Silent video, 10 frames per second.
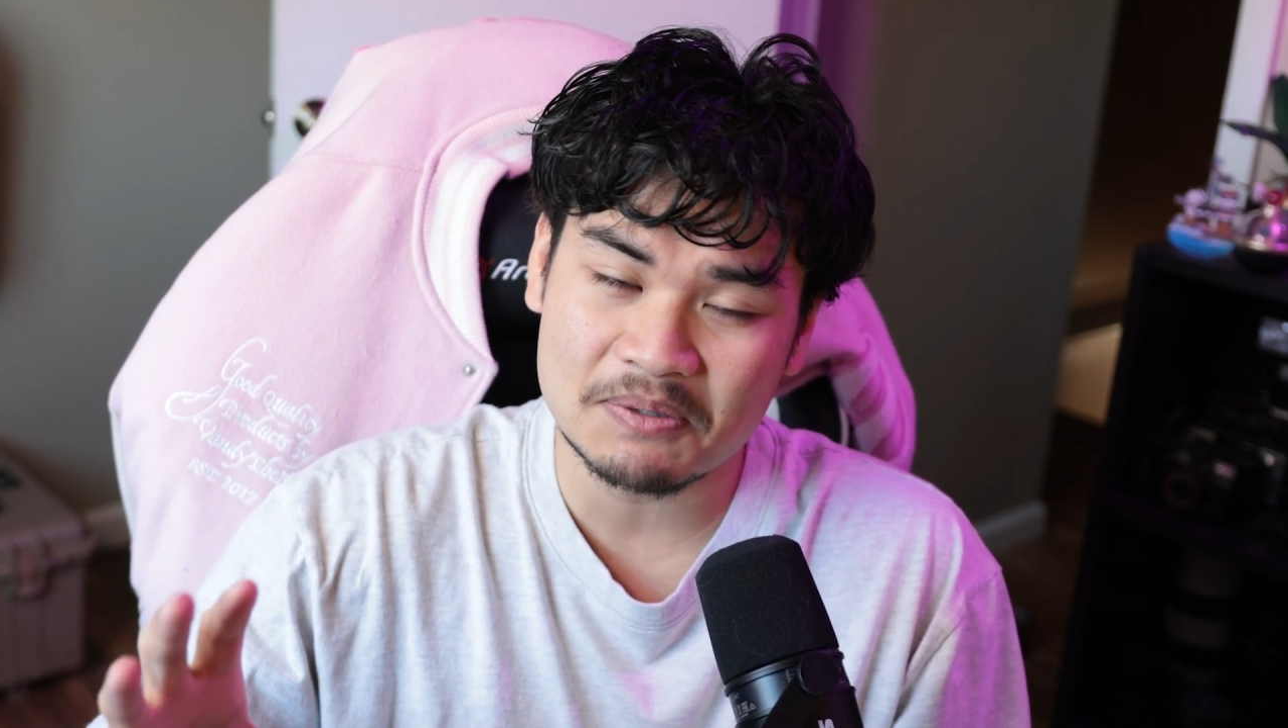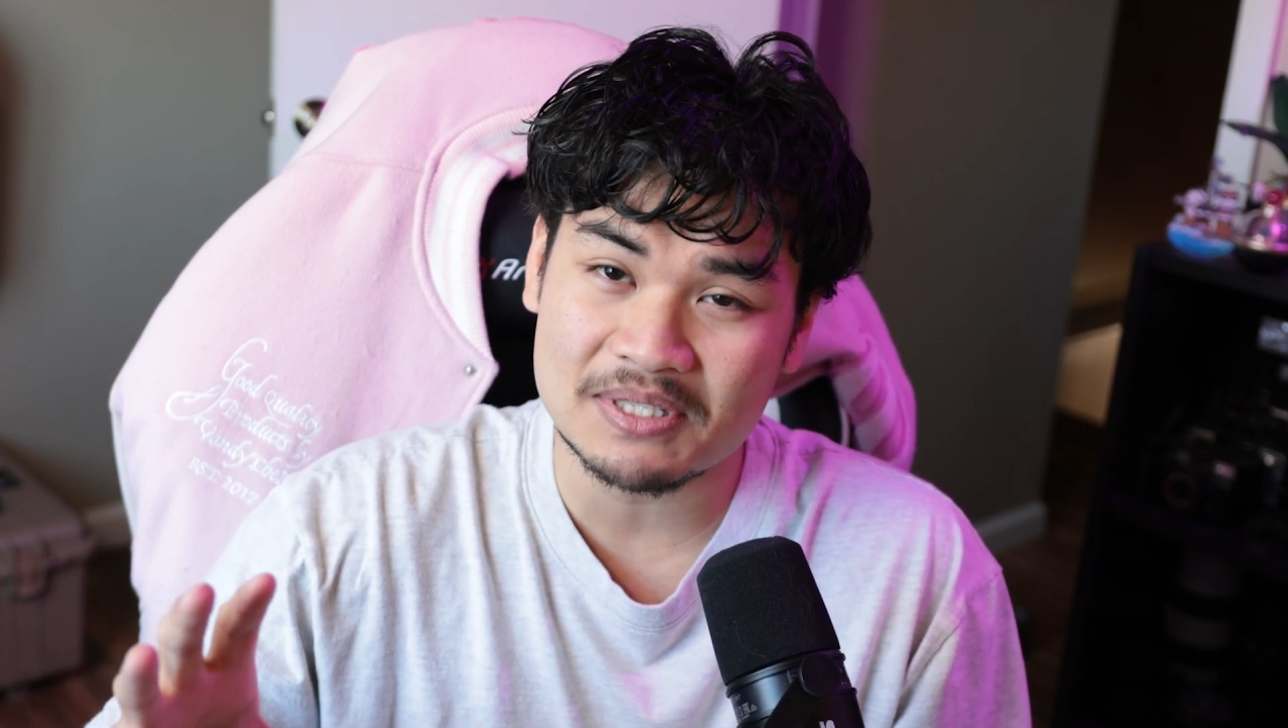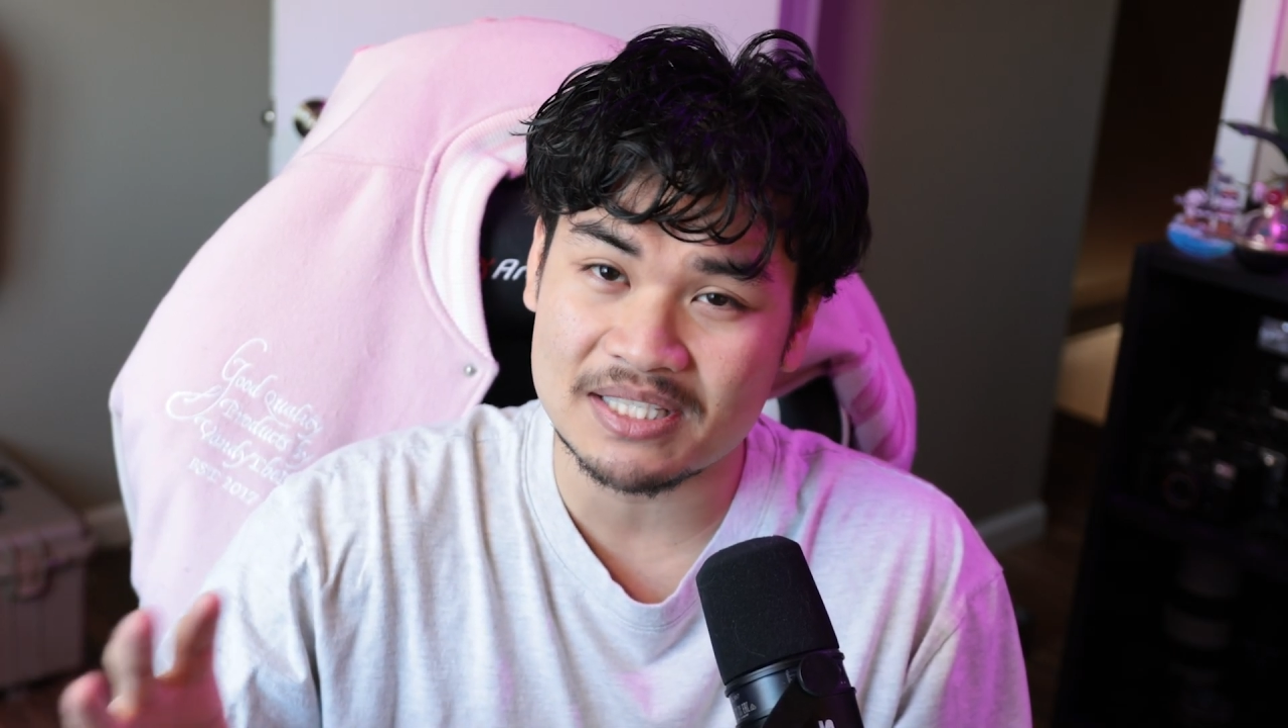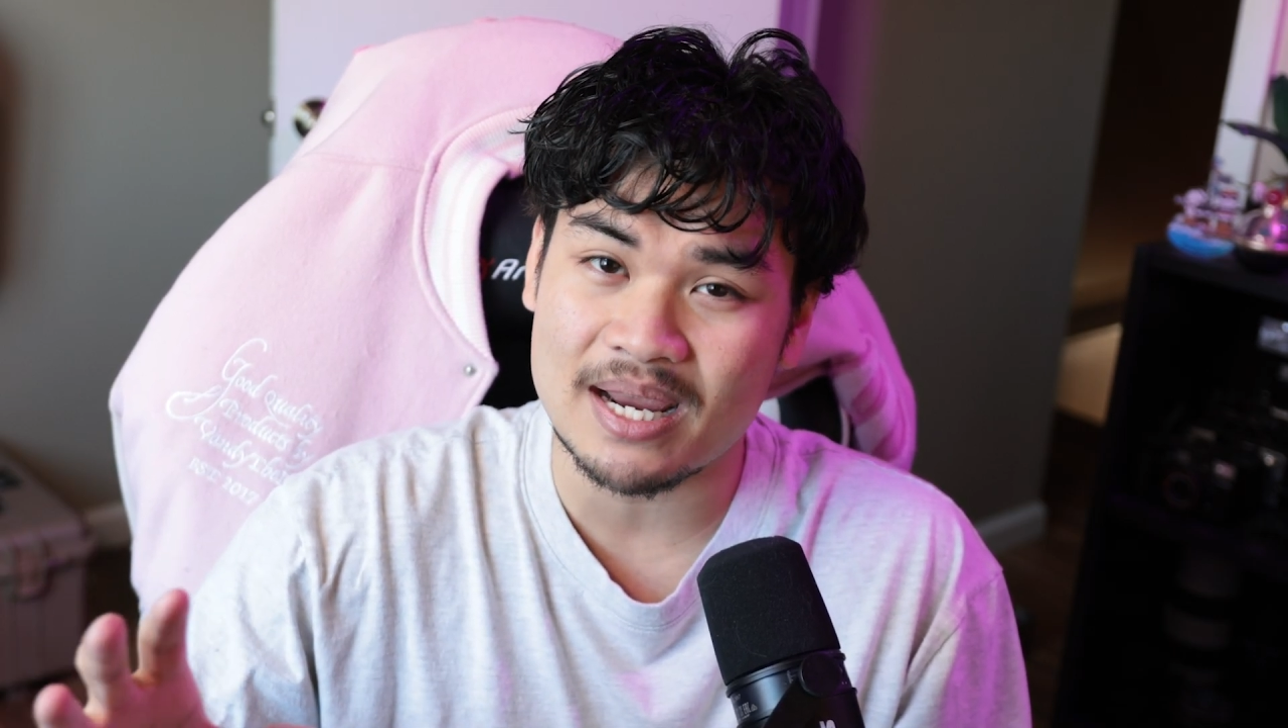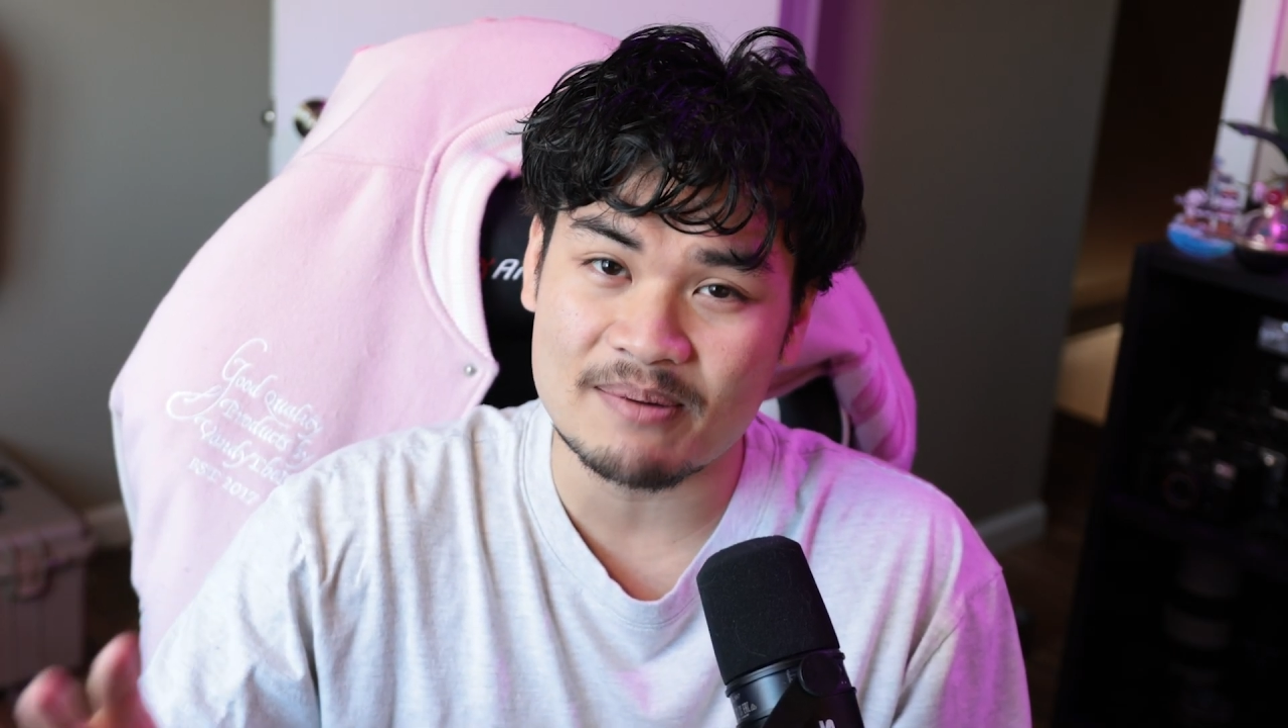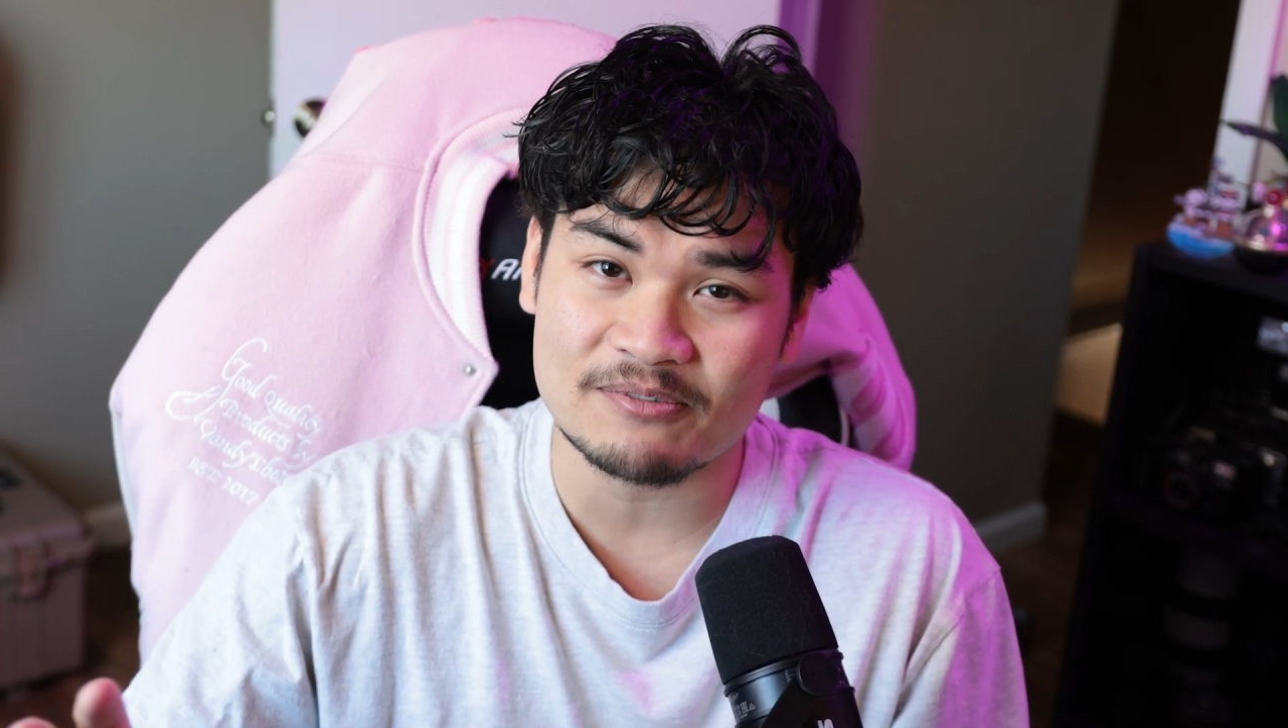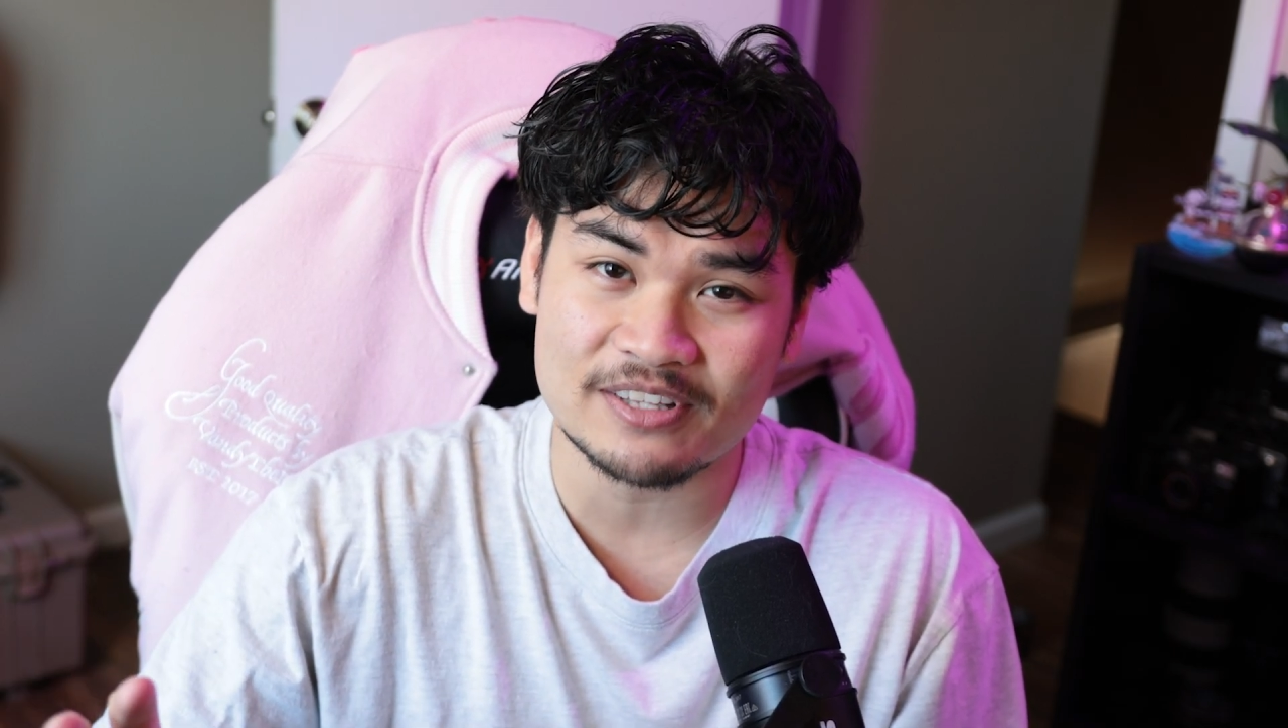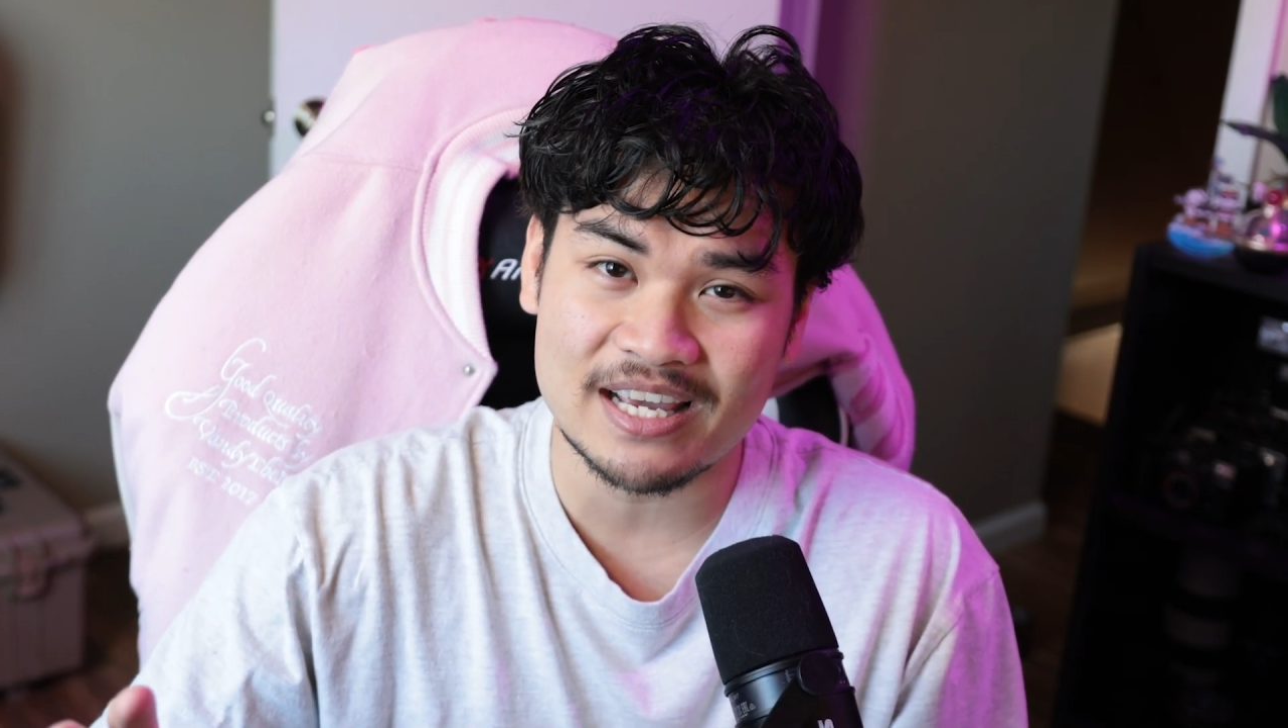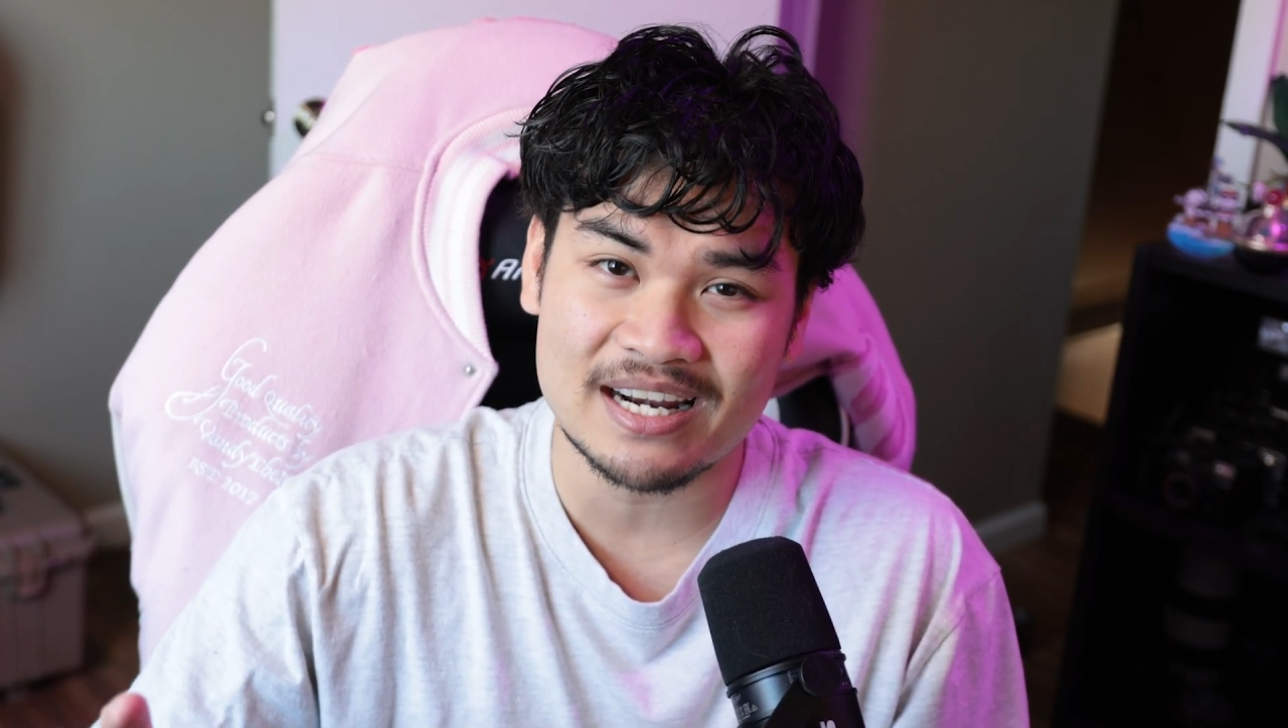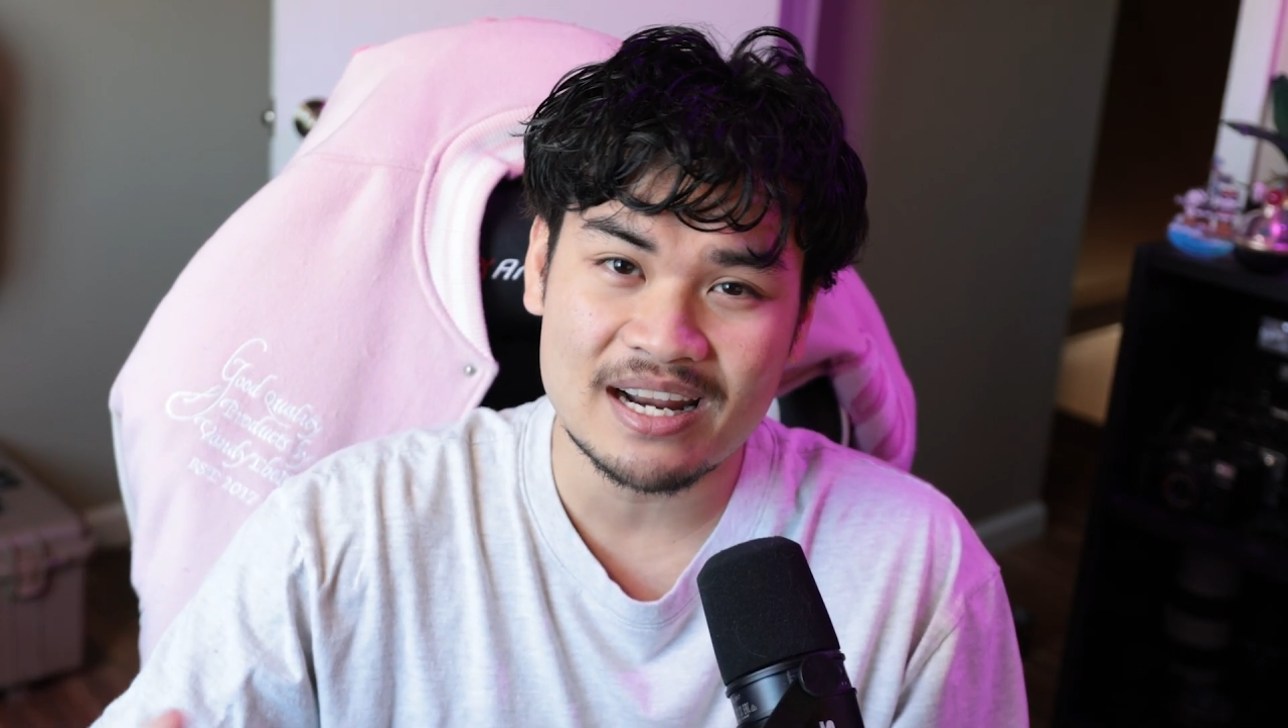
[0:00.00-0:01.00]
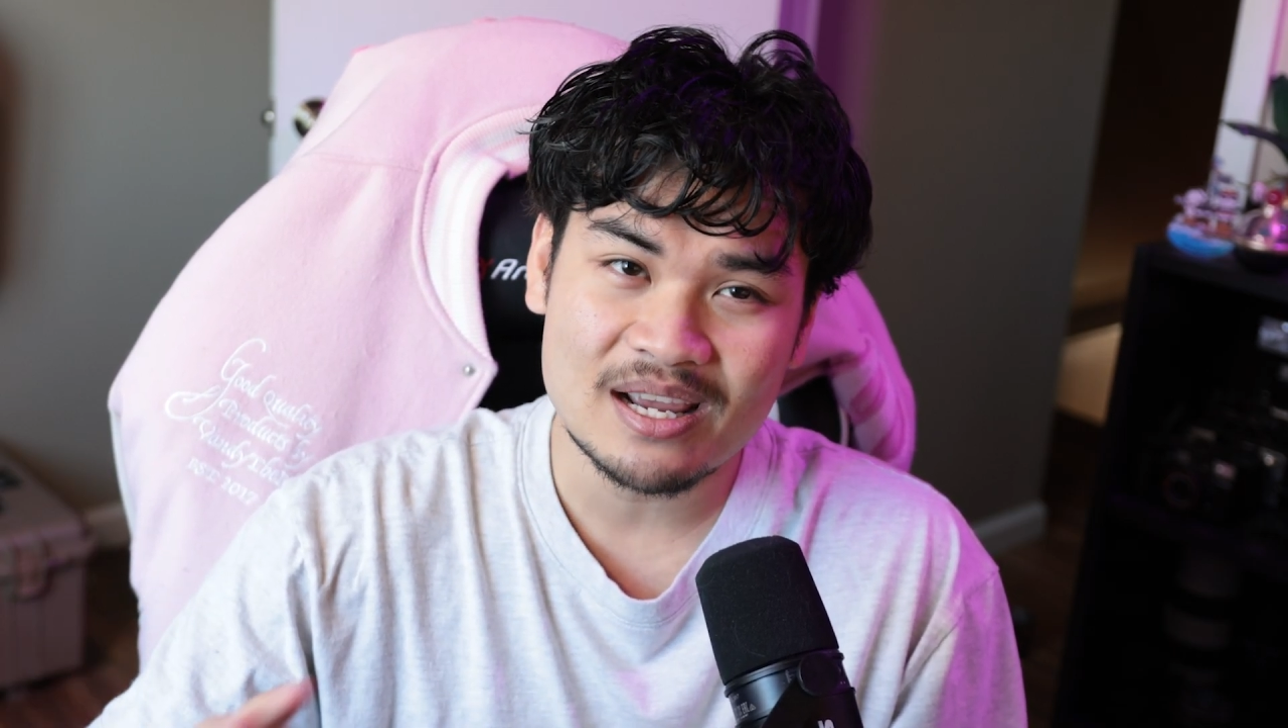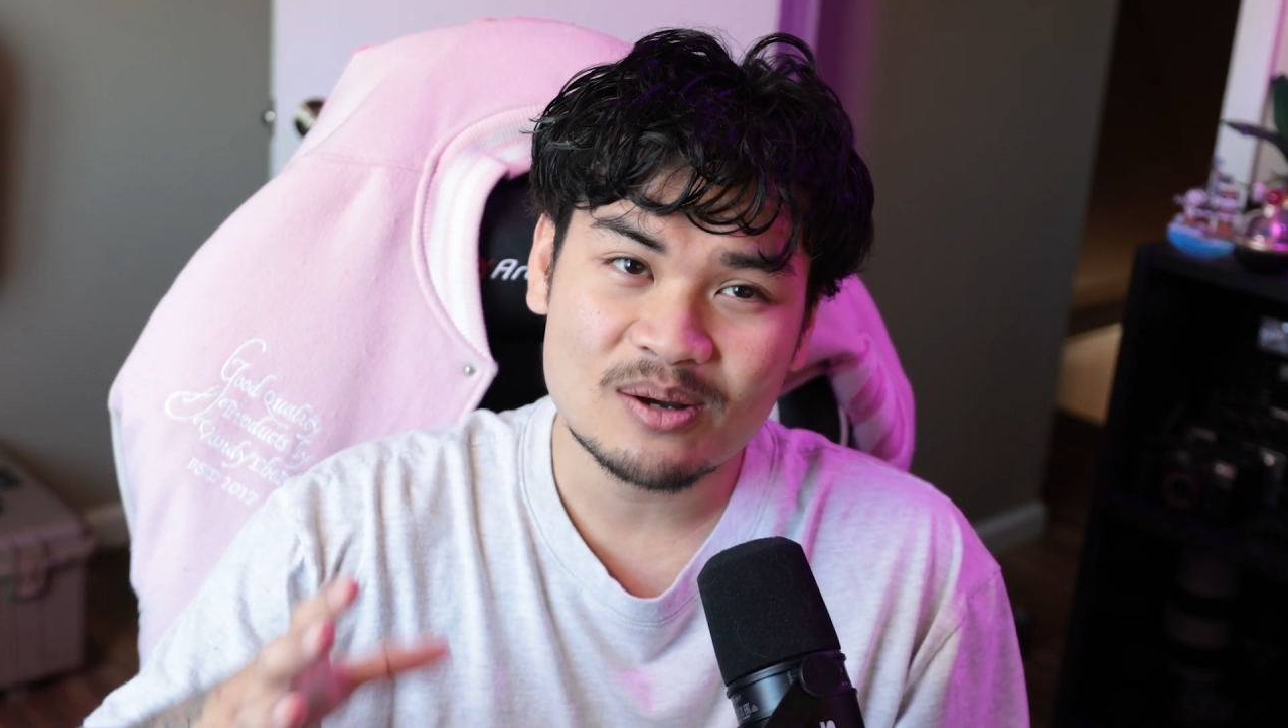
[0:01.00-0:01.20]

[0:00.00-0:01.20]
want to aim for that